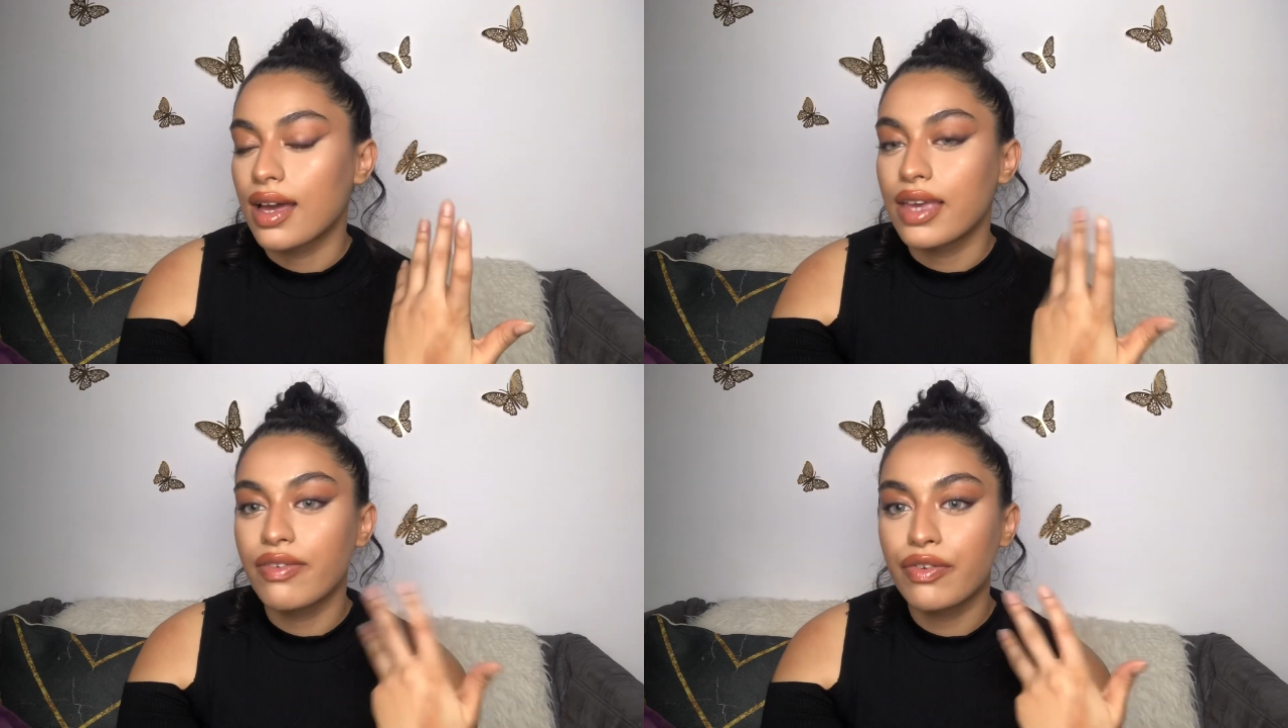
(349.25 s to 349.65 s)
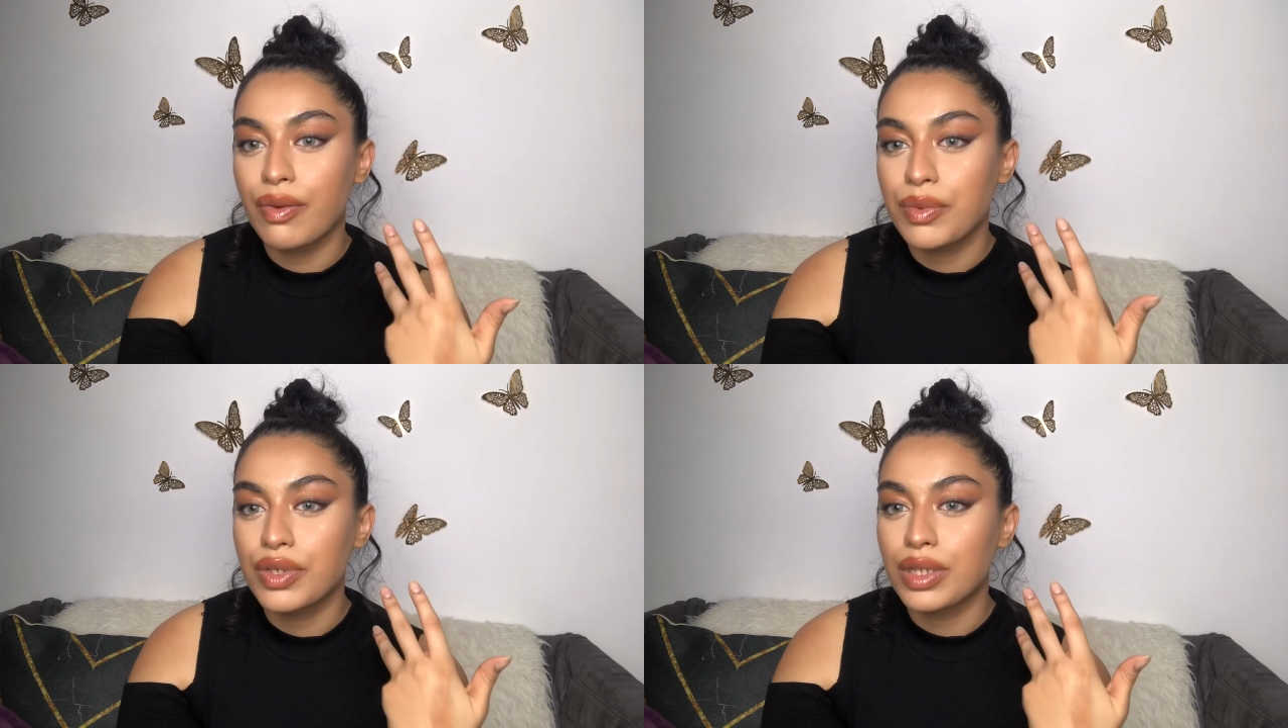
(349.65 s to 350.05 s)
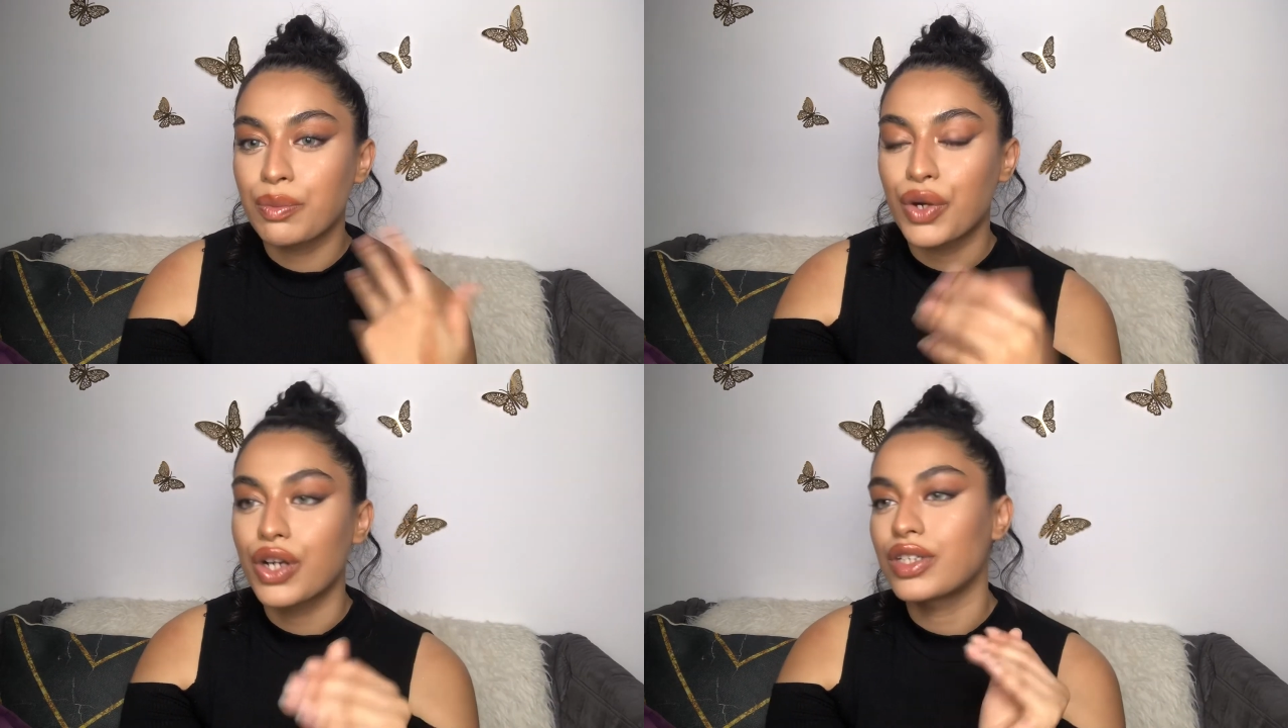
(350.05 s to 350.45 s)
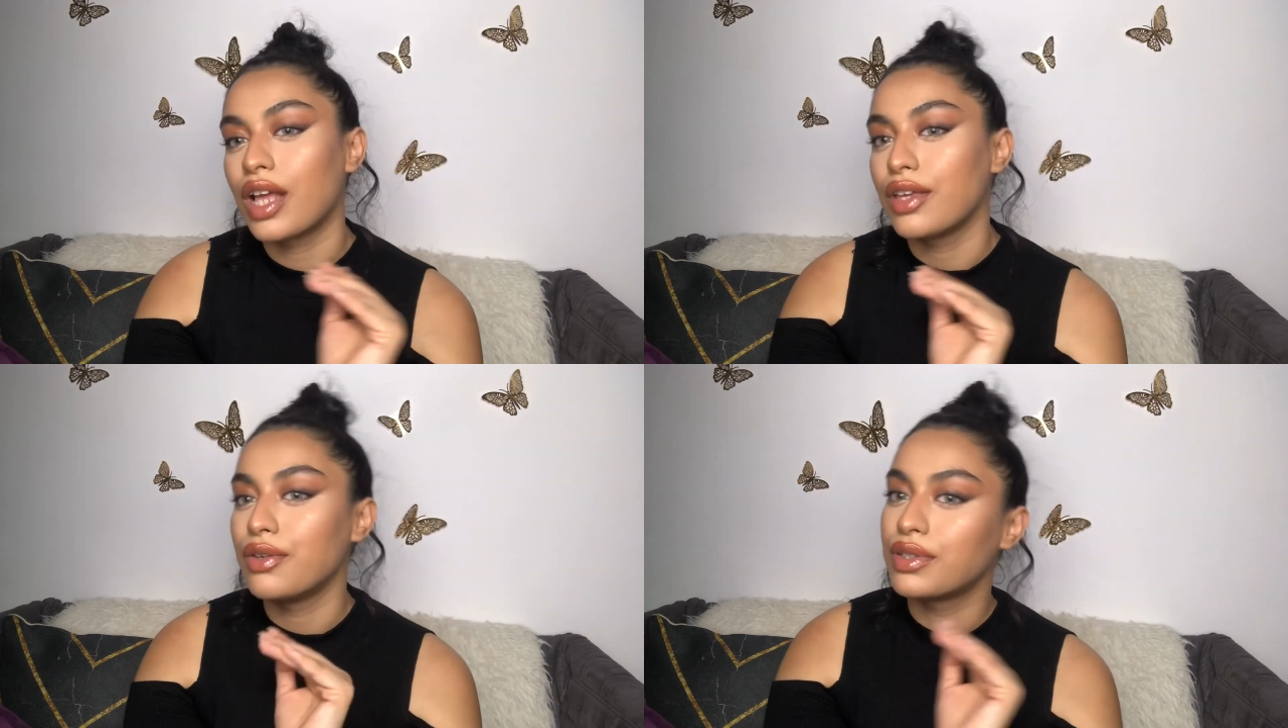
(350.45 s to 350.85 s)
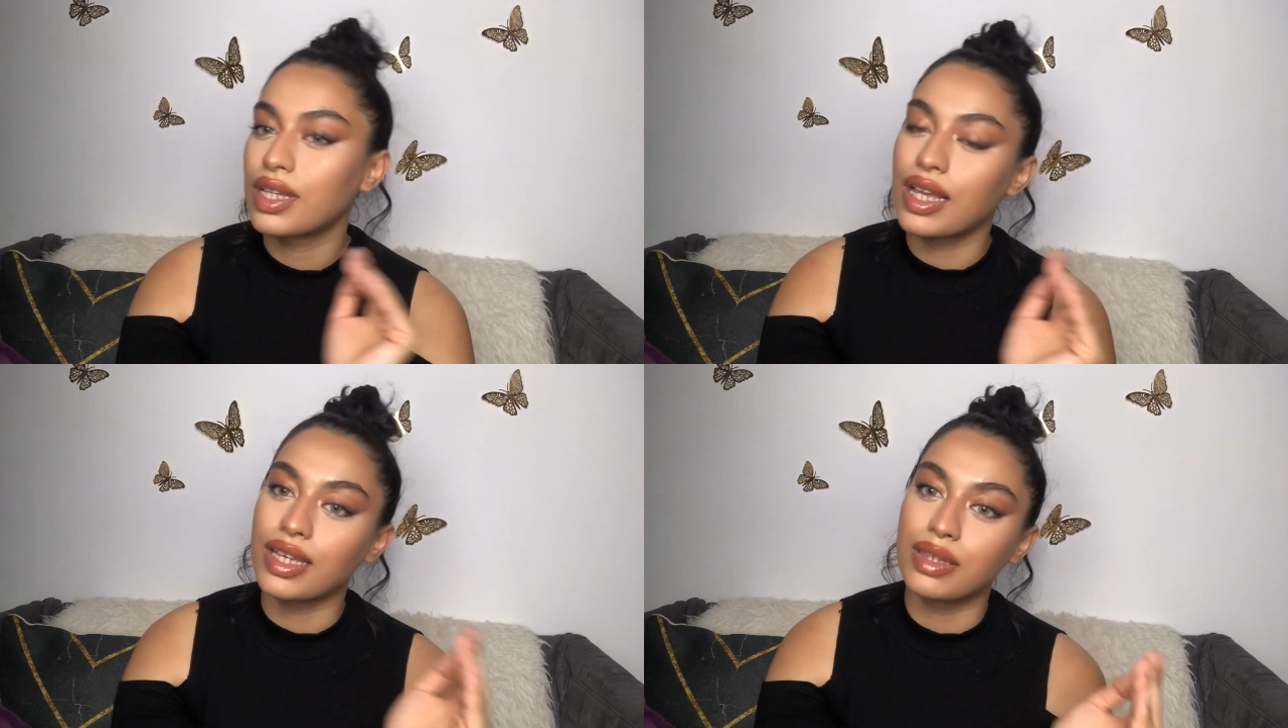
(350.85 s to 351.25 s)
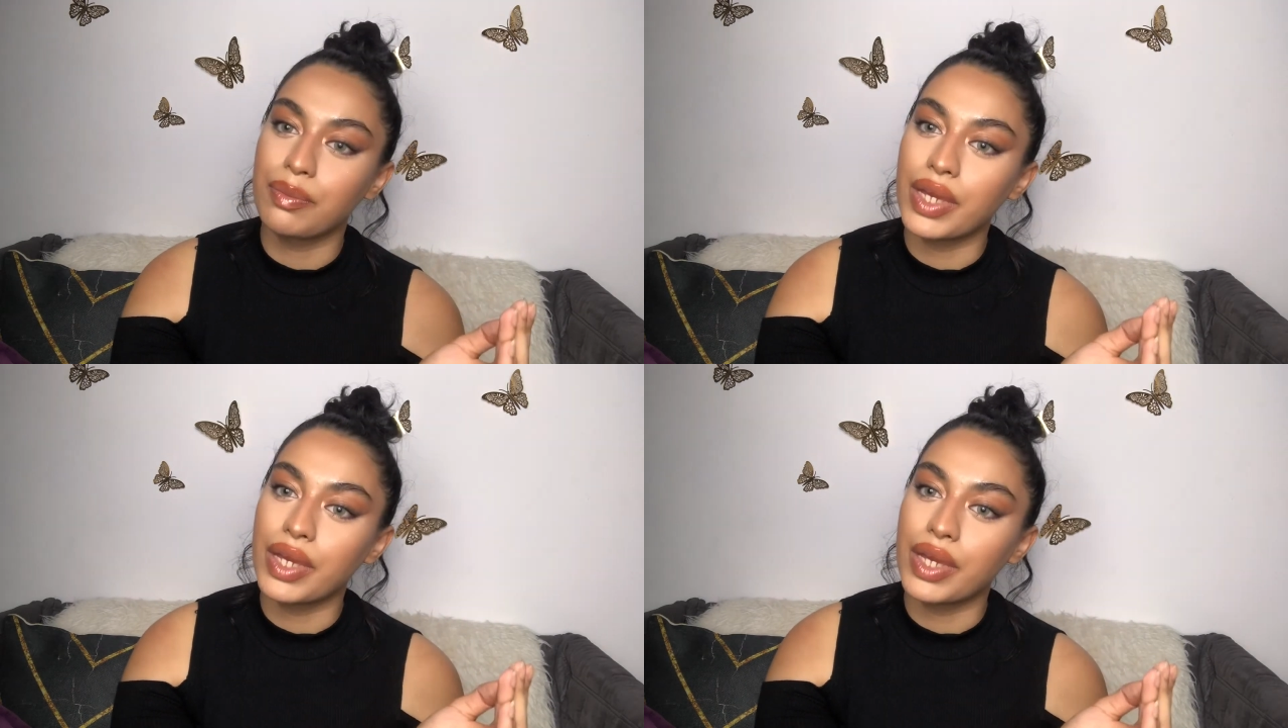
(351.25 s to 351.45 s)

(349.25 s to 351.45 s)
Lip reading: Even if I'm using brush, I'll use it like in the